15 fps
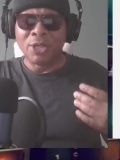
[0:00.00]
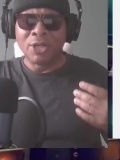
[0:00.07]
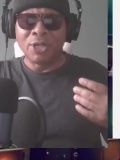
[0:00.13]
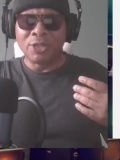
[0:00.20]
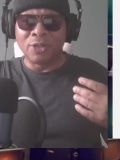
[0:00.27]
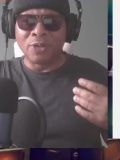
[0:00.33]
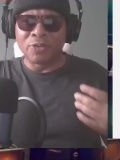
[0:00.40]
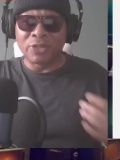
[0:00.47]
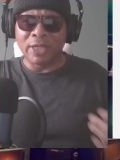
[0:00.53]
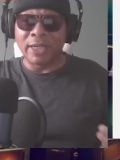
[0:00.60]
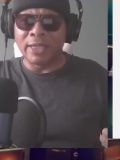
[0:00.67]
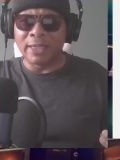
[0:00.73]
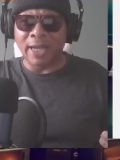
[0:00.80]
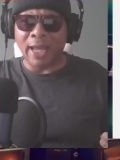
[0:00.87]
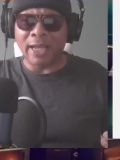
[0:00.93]
you know,
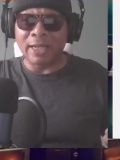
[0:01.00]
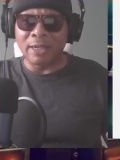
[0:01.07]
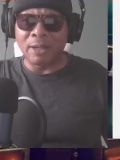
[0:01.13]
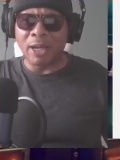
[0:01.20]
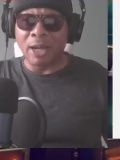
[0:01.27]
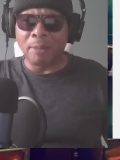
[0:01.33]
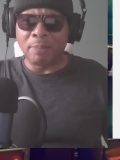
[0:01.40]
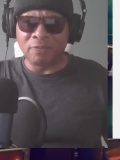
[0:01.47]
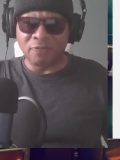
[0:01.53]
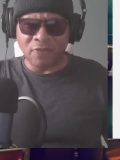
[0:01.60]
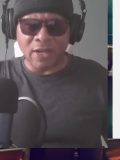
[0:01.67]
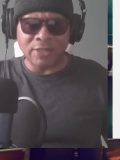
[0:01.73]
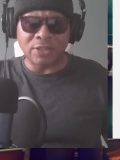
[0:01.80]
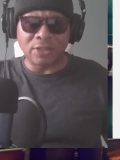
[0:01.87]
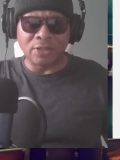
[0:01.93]
sing like a, a
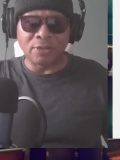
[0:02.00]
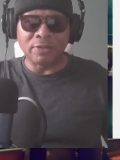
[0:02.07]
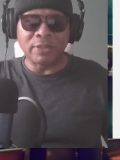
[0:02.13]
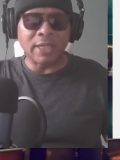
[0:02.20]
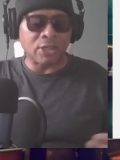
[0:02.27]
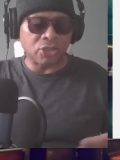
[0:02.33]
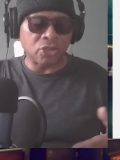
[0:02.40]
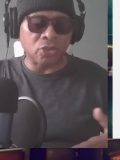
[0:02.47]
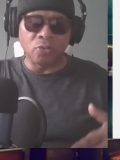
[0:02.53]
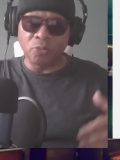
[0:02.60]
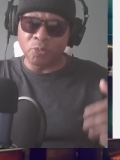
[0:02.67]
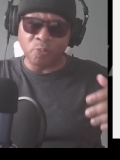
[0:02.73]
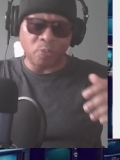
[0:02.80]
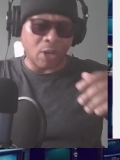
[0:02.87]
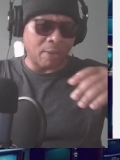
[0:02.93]
professional. Yeah, she'll
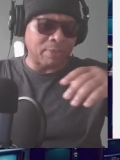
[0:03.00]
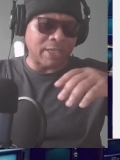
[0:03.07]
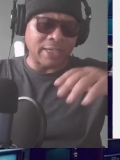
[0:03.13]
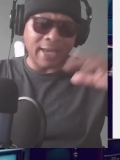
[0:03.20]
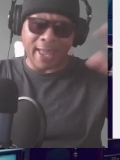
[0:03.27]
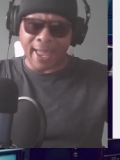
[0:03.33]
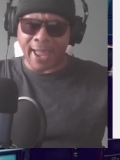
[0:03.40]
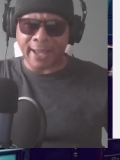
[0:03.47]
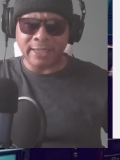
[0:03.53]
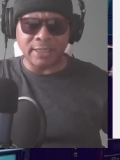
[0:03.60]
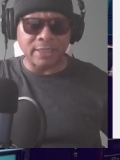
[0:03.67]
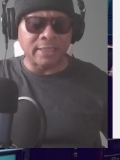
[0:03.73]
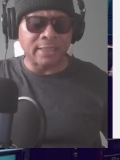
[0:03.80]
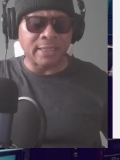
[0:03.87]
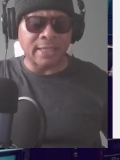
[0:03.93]
probably get the
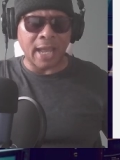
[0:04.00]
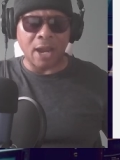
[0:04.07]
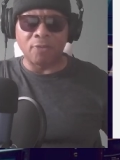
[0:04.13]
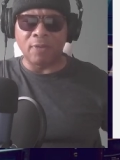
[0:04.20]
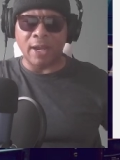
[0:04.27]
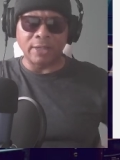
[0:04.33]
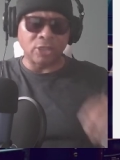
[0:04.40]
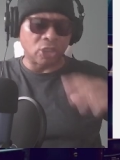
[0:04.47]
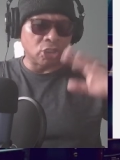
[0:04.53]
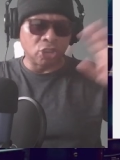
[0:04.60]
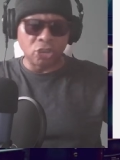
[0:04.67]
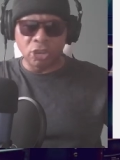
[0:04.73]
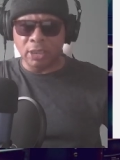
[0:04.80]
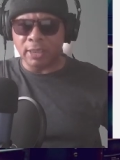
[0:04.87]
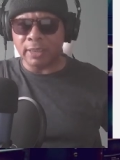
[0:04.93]
acting down right, the
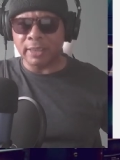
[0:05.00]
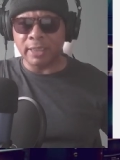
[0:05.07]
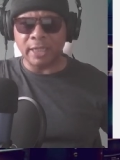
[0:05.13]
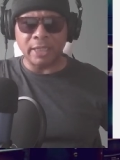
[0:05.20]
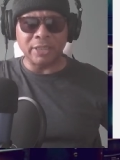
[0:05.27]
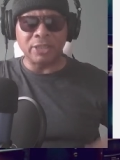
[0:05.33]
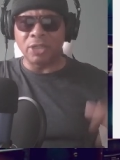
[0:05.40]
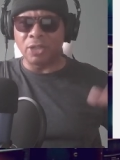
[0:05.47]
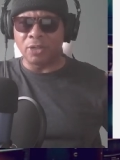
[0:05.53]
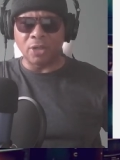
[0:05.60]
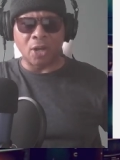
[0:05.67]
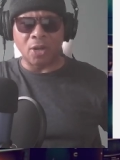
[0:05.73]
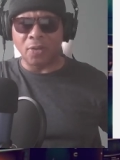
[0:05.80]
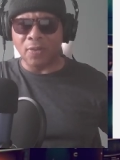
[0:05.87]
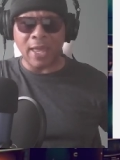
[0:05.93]
look, and you know, and
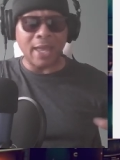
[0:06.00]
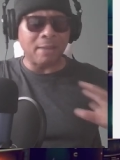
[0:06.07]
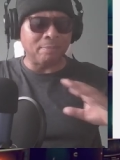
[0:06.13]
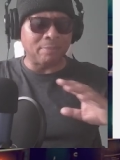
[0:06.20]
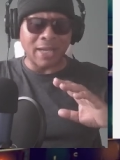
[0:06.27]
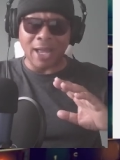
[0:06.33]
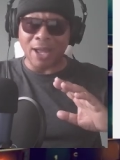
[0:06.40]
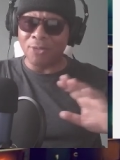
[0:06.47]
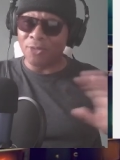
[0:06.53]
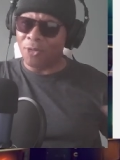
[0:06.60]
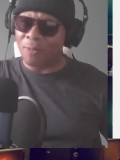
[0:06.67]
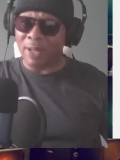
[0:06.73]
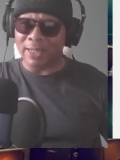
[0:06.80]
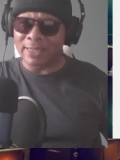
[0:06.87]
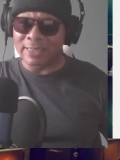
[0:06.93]
all that. But I don't know
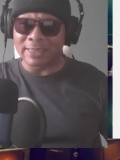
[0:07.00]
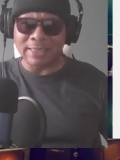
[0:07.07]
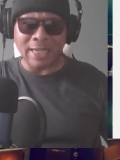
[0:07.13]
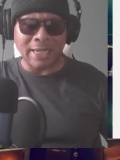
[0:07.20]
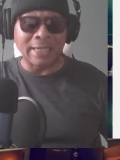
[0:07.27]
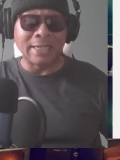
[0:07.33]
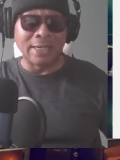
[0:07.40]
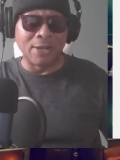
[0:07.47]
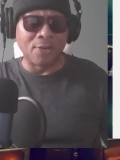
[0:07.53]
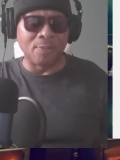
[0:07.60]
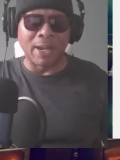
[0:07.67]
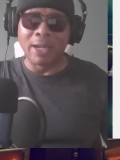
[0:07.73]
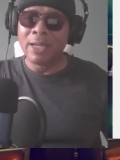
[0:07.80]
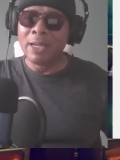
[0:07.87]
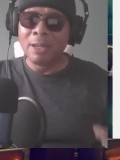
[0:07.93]
about the singing though,
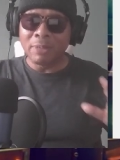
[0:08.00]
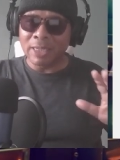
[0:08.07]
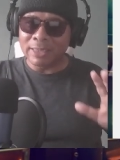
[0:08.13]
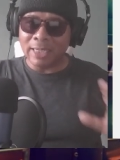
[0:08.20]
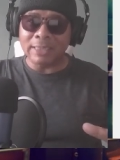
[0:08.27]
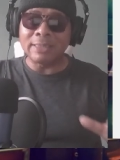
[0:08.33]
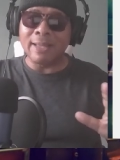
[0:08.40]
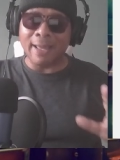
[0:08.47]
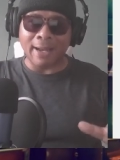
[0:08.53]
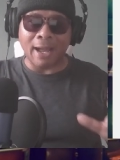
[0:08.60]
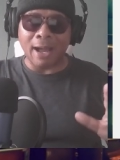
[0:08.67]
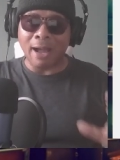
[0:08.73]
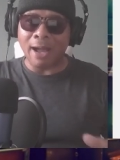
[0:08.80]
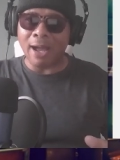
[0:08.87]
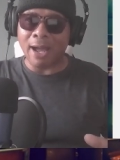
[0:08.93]
man, because that's not a
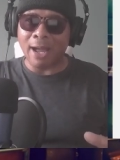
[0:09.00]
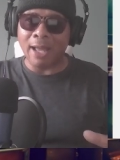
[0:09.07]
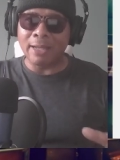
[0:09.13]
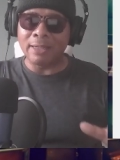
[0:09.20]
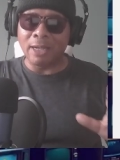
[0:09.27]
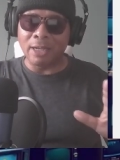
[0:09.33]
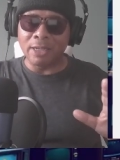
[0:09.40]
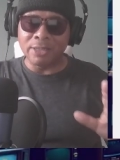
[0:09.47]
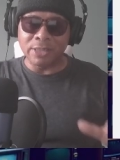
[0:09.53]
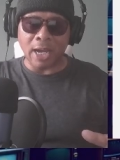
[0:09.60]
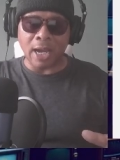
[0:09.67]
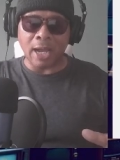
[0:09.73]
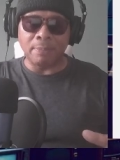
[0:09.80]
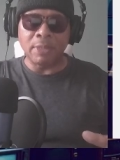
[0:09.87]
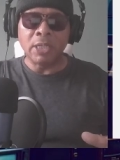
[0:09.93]
hard uh,
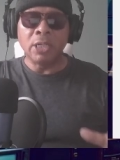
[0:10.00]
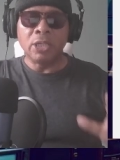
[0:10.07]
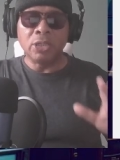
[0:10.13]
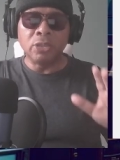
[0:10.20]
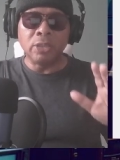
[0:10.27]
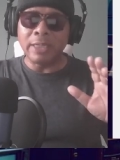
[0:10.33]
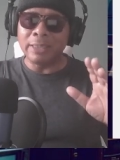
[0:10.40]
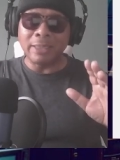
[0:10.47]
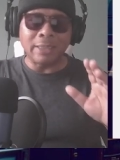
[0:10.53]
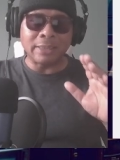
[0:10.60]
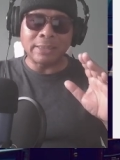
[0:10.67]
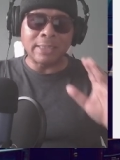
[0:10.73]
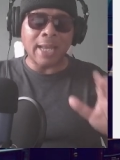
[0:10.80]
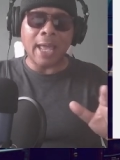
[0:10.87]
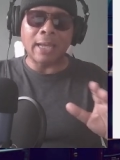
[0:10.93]
job. You know,
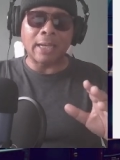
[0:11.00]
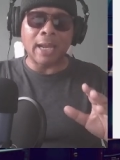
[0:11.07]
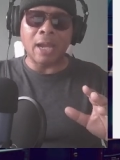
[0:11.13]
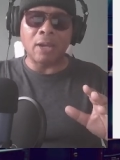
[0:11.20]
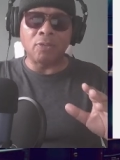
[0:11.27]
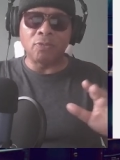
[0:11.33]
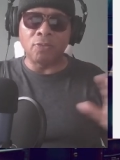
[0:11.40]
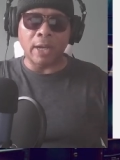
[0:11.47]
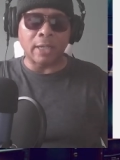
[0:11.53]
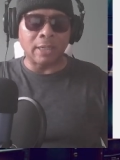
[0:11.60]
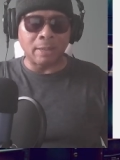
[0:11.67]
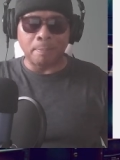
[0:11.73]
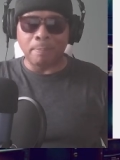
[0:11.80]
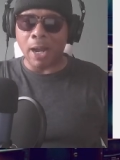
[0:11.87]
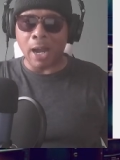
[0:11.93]
it's not like
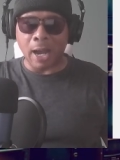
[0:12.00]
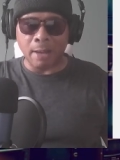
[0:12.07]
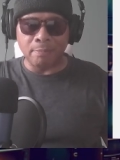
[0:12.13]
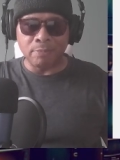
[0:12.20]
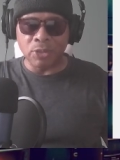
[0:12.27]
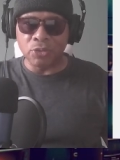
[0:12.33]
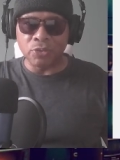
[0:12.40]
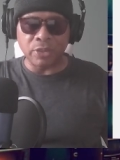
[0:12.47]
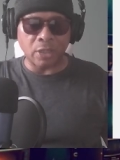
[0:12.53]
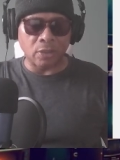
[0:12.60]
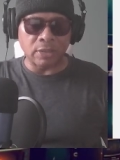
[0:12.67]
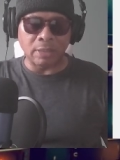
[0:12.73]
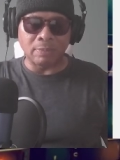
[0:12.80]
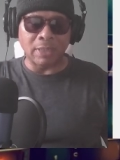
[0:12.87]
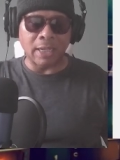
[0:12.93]
regular pop music or
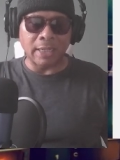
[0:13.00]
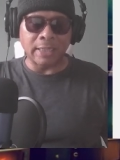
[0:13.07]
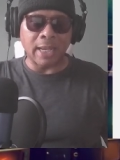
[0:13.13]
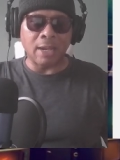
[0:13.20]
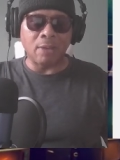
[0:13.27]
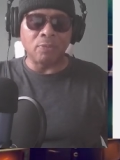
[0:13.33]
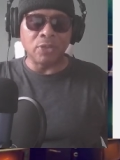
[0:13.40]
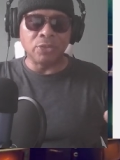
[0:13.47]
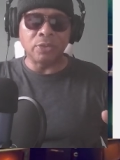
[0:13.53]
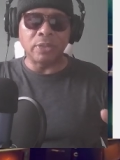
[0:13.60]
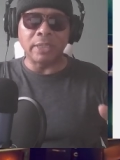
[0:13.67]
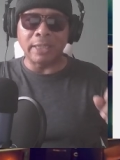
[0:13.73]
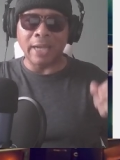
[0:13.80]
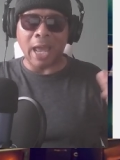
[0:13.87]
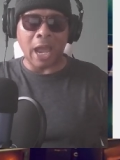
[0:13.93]
something like that when you can
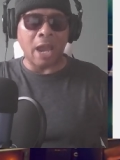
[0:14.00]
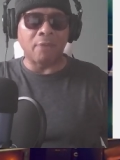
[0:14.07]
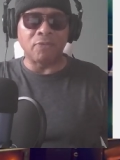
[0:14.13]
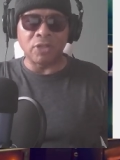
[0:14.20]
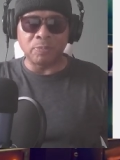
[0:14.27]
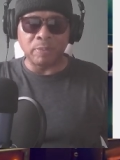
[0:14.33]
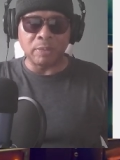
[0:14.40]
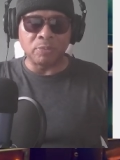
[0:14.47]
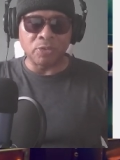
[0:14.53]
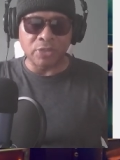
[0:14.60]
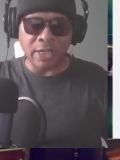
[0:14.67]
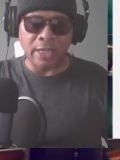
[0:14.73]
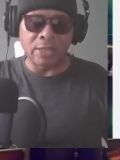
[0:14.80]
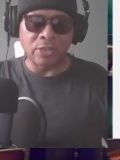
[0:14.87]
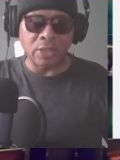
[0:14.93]
get average people
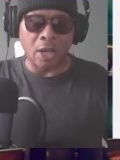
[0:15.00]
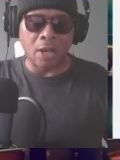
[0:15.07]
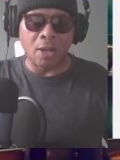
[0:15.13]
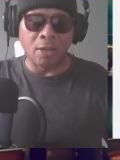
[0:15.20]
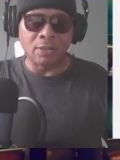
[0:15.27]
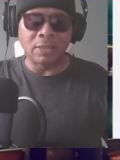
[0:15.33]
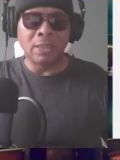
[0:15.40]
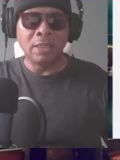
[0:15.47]
singing songs